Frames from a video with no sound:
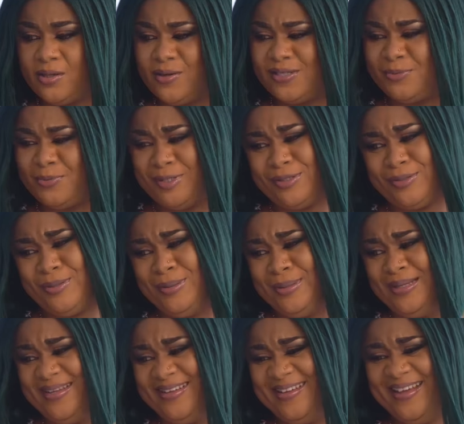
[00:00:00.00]
the hospital.
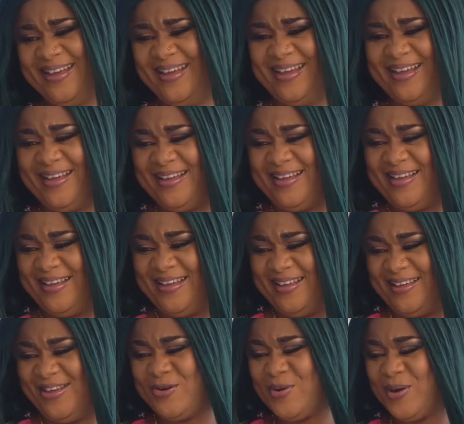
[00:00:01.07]

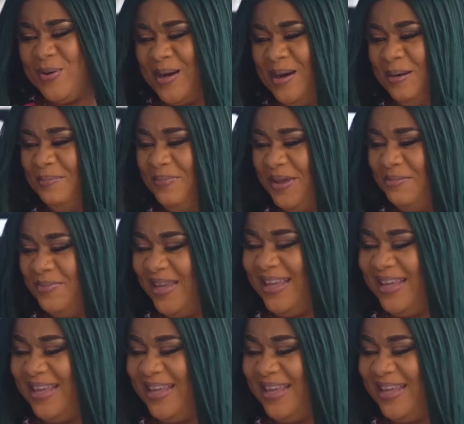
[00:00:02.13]
You're welcome, baby.